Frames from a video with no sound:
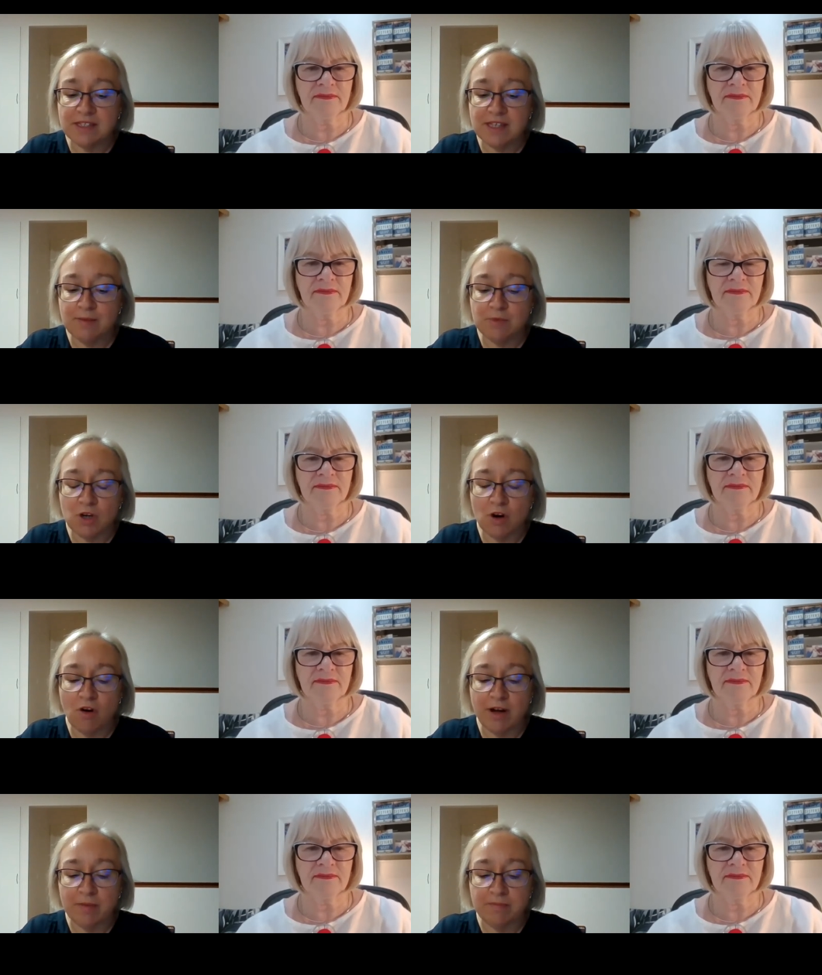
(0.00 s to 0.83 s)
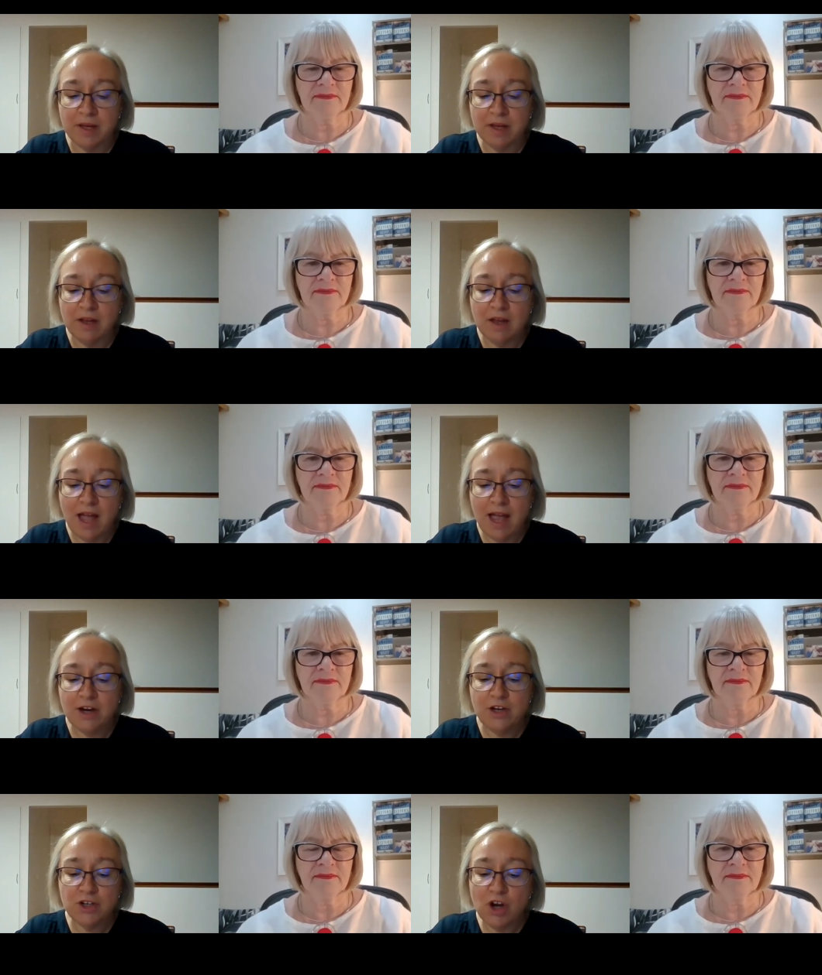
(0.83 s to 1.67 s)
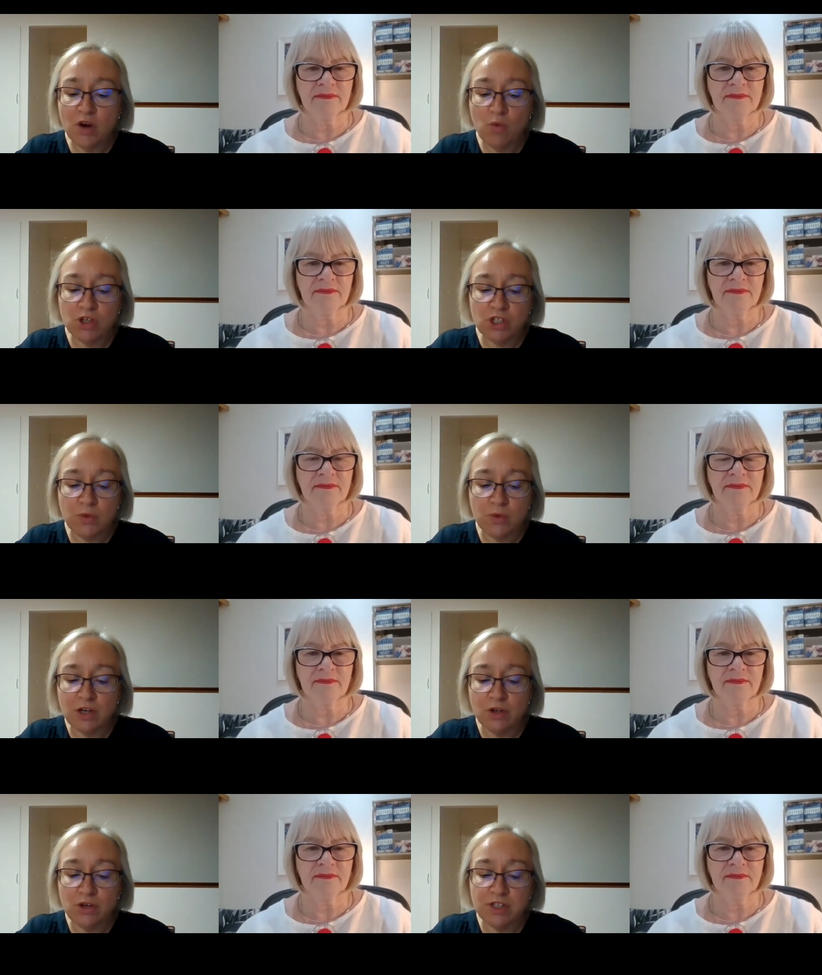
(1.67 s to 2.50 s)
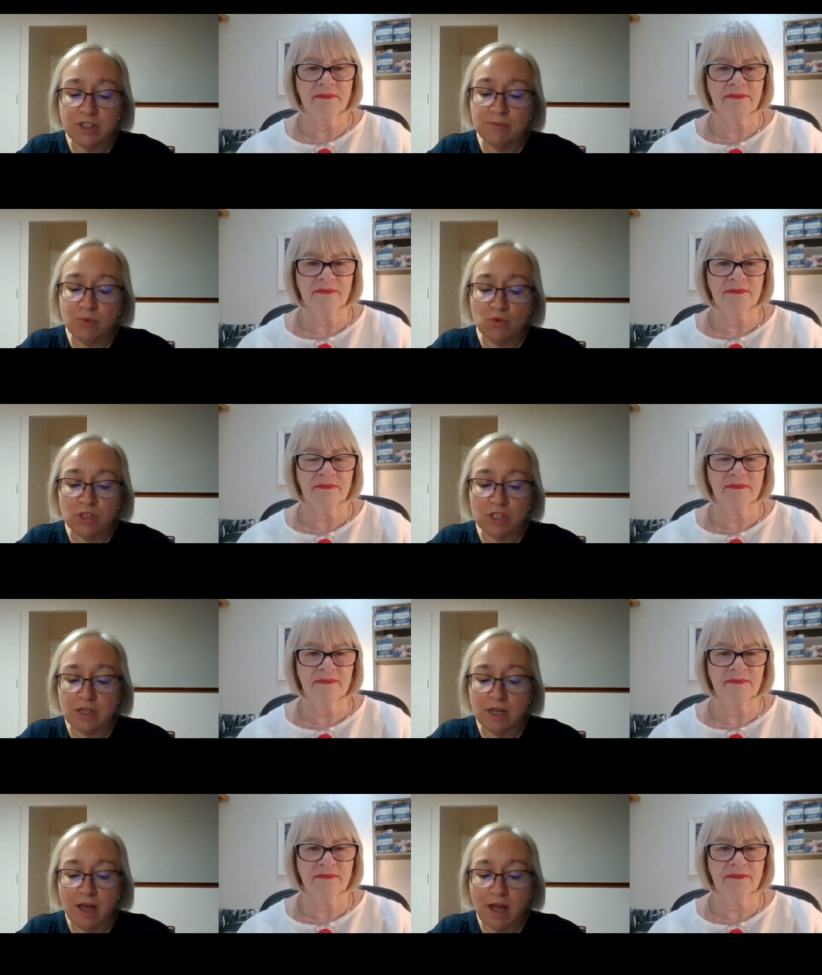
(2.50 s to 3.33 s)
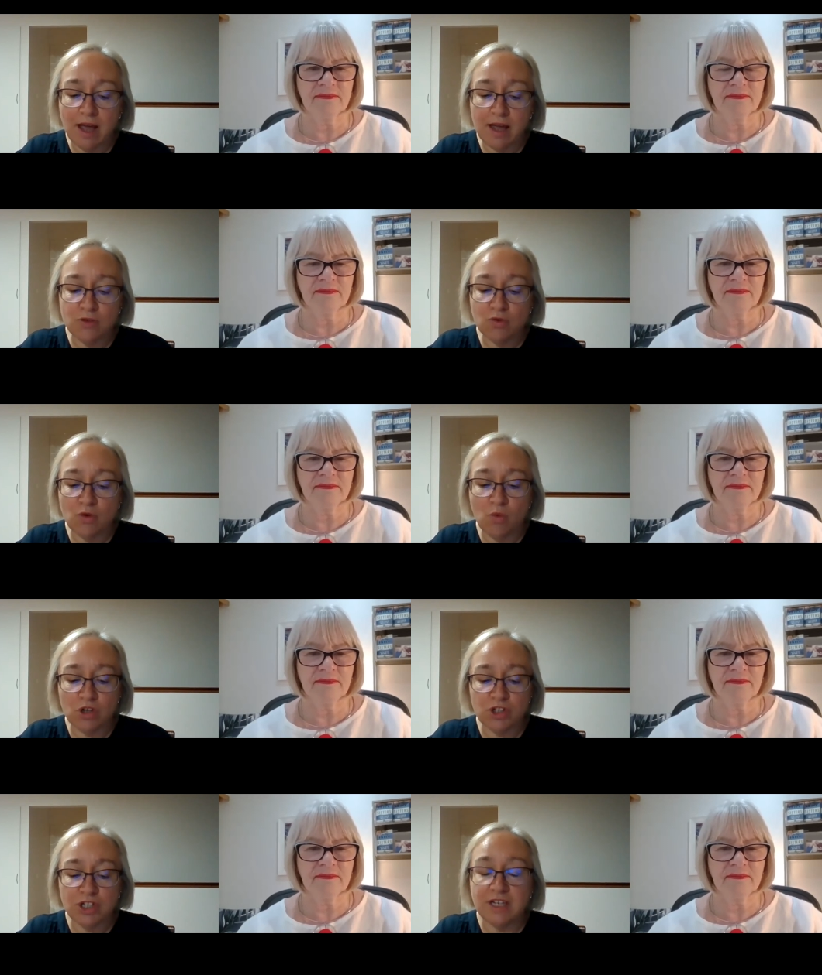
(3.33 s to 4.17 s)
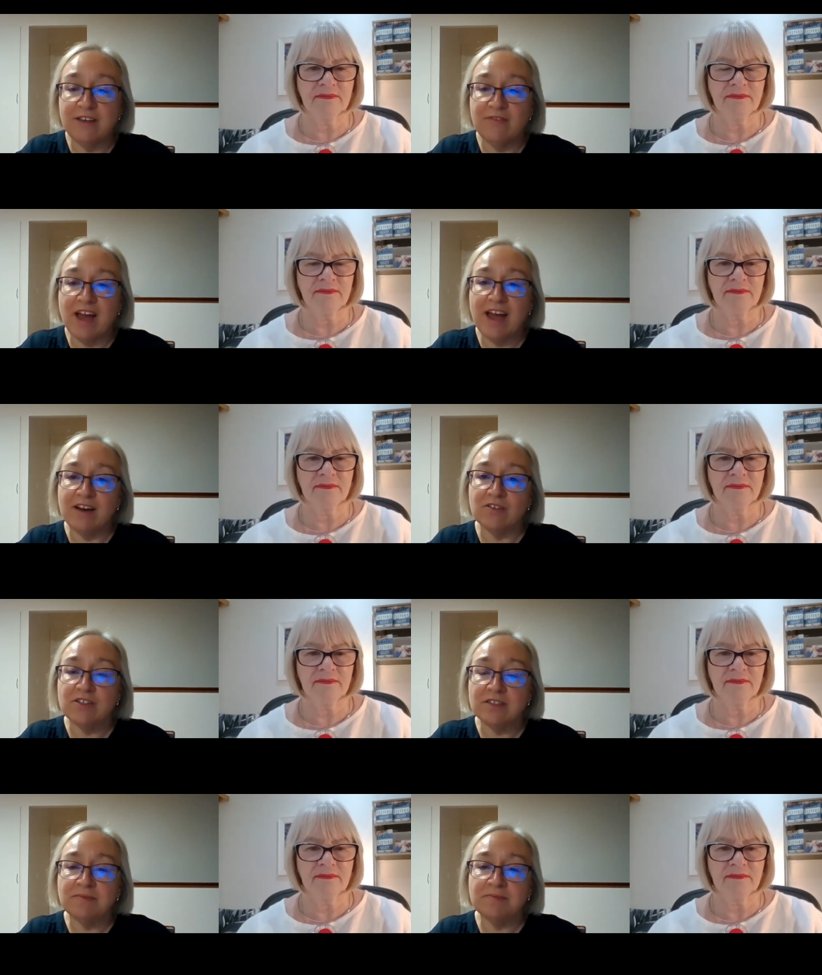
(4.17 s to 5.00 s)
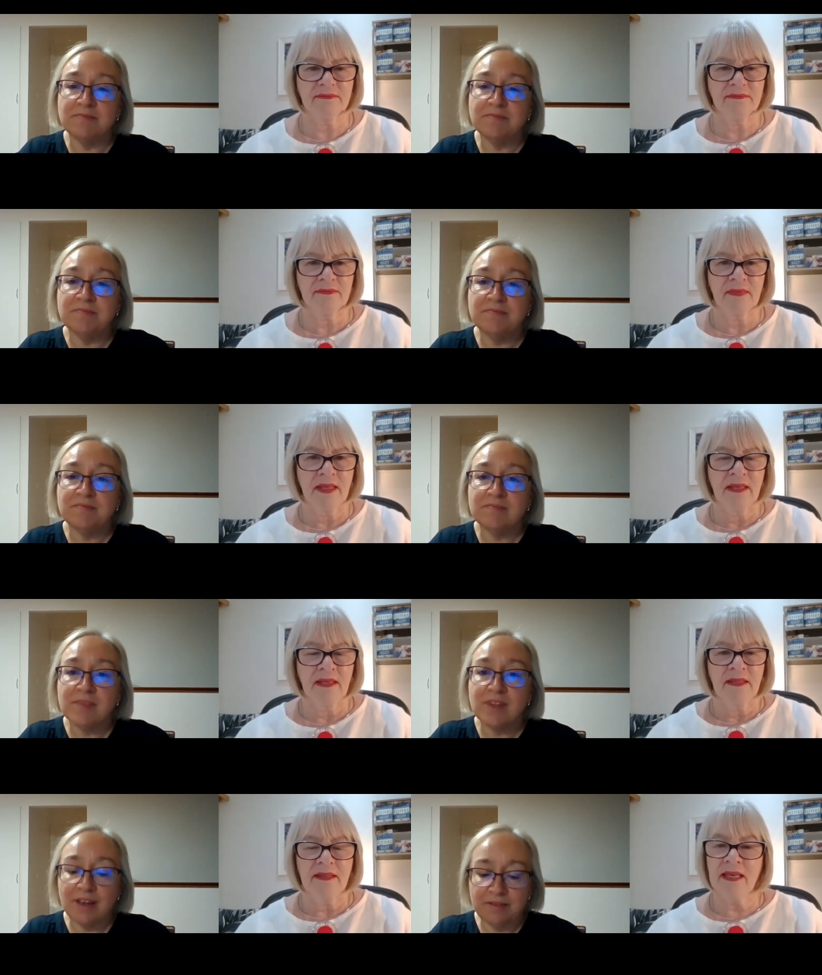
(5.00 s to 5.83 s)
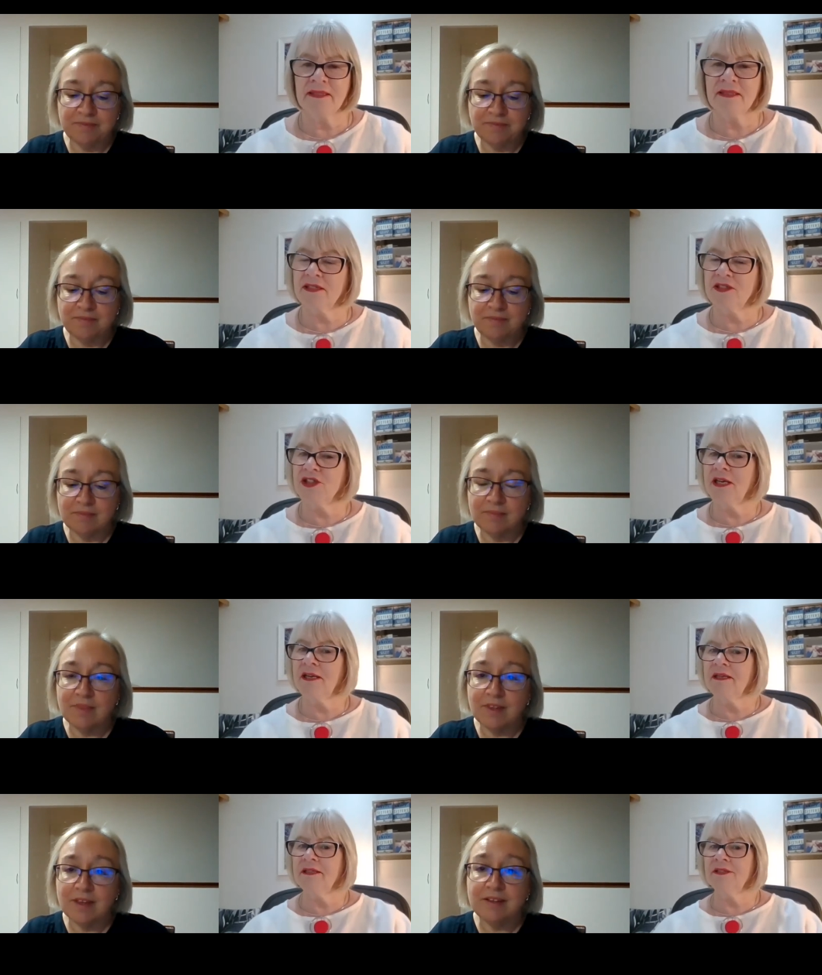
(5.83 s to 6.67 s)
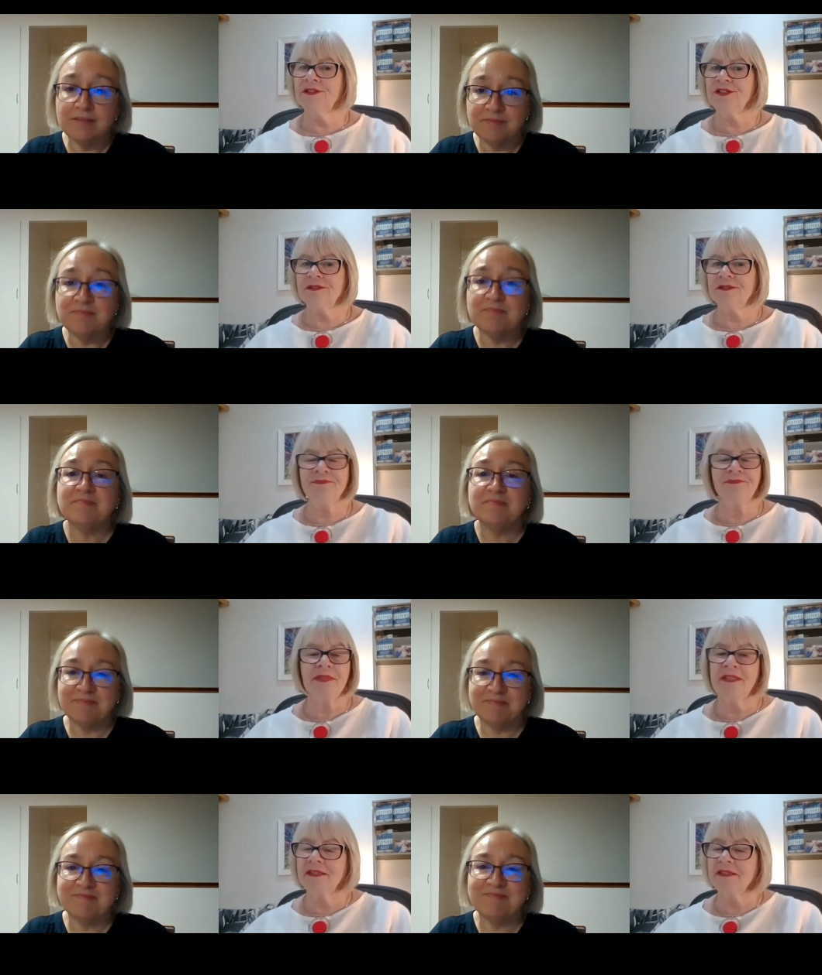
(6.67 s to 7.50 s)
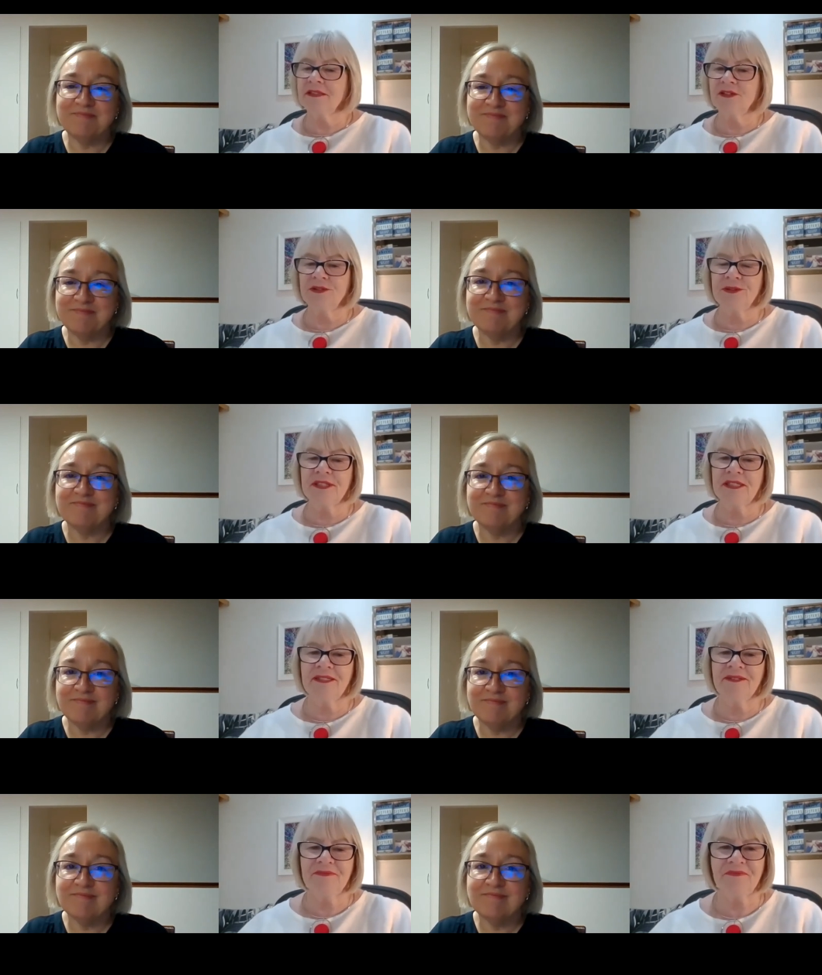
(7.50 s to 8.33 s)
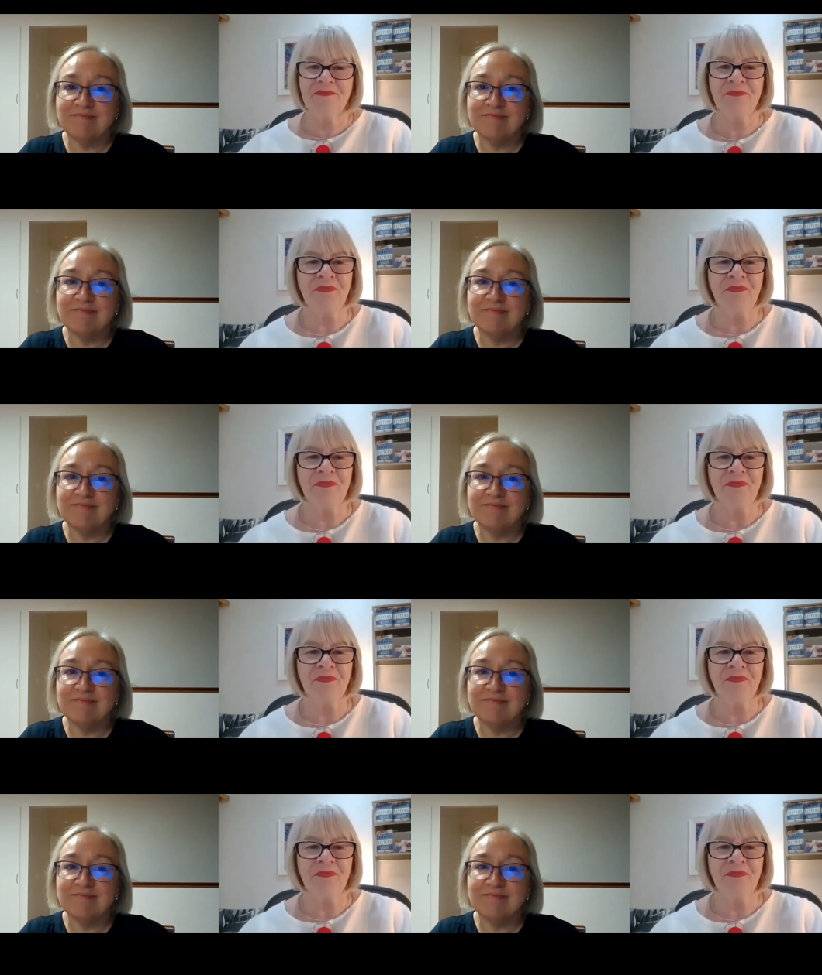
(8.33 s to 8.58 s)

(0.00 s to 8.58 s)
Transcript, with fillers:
Speaker 1: at the same time. How do you know what to include in the books and or what to leave out?
Speaker 2: That's the challenge, and it's a doozy.